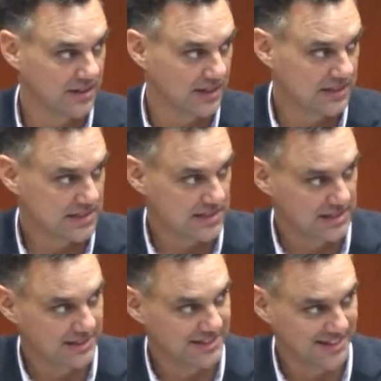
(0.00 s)
Again,
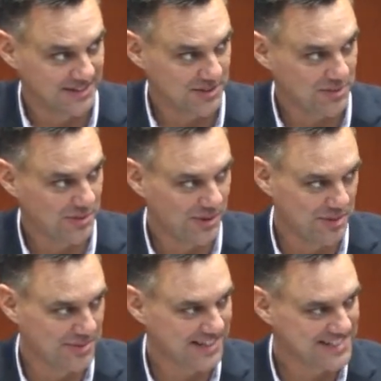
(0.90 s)
seeing none through all the
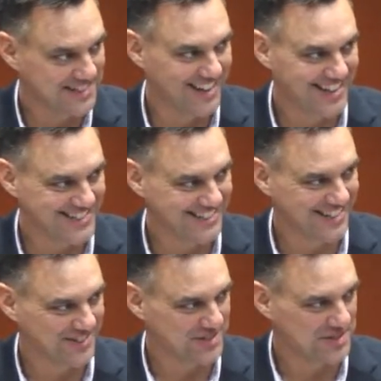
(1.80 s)
plexiglass in
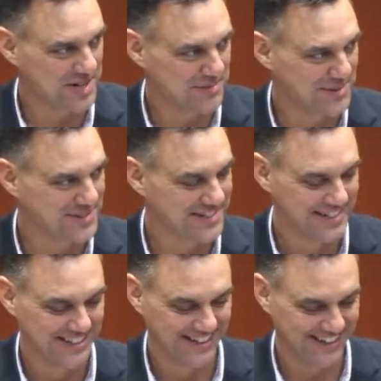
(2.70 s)
council chambers,
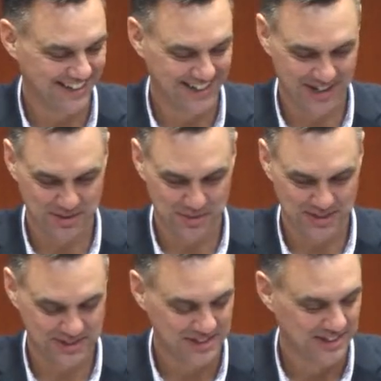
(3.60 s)
I
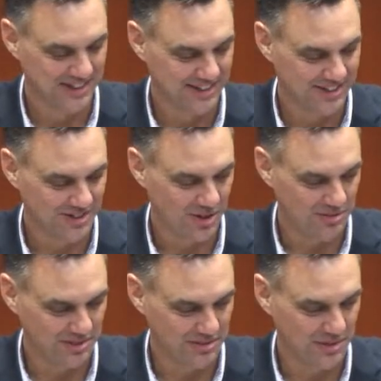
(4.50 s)
will call
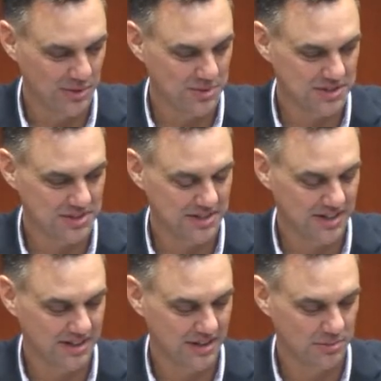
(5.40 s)
for the vote.
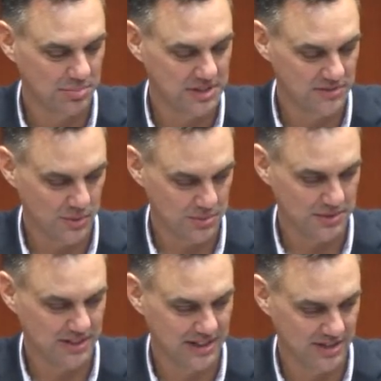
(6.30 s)
Please vote
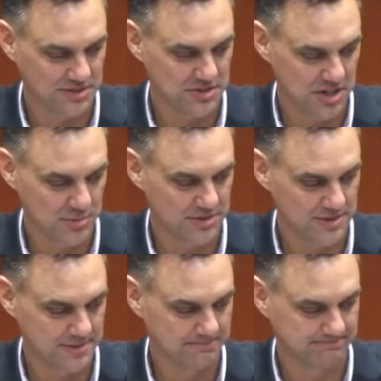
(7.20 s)
in council
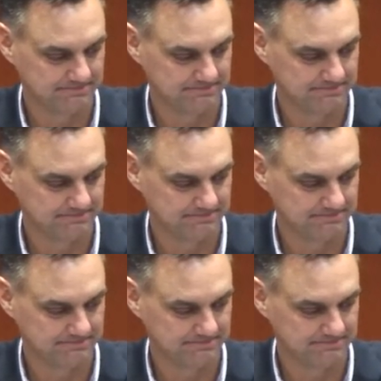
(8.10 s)
chambers.